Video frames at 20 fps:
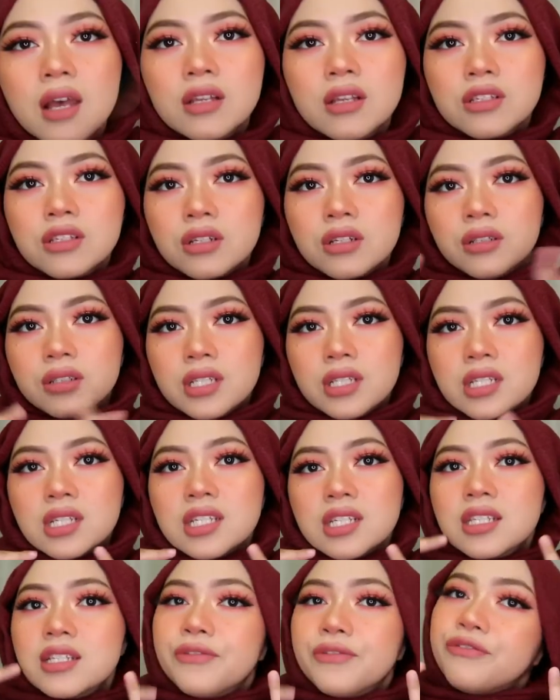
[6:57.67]
So this
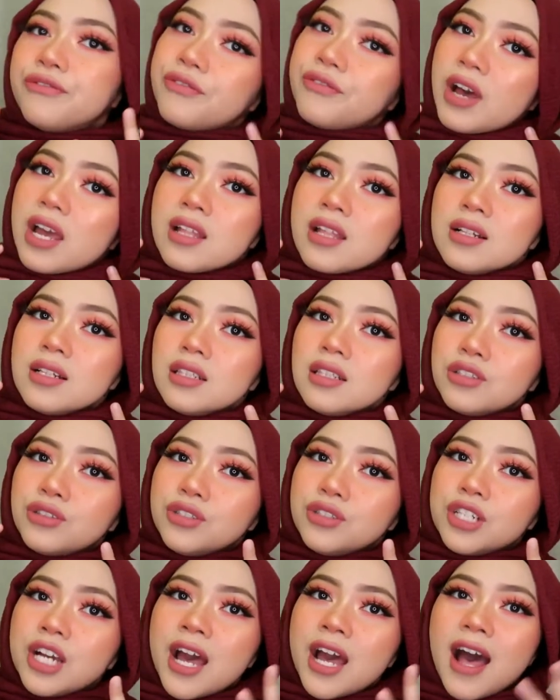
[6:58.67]
is the final
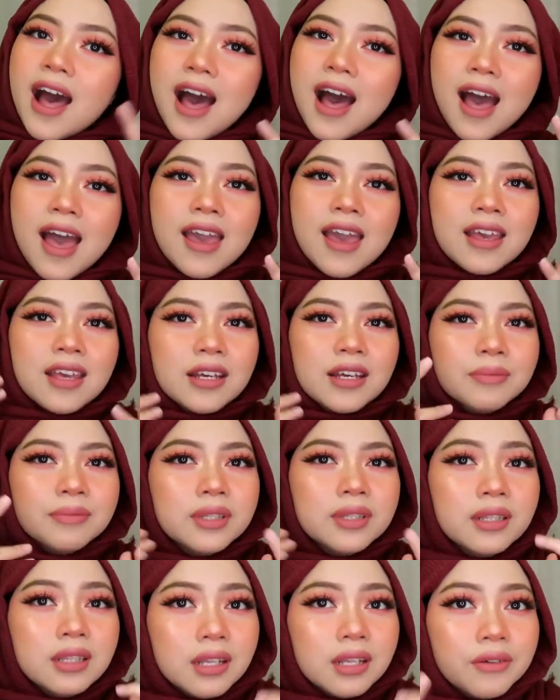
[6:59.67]
look. I
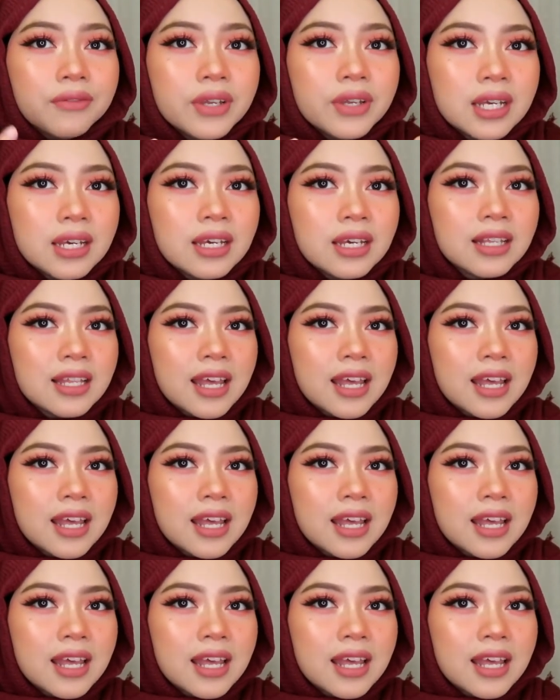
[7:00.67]
am loving it,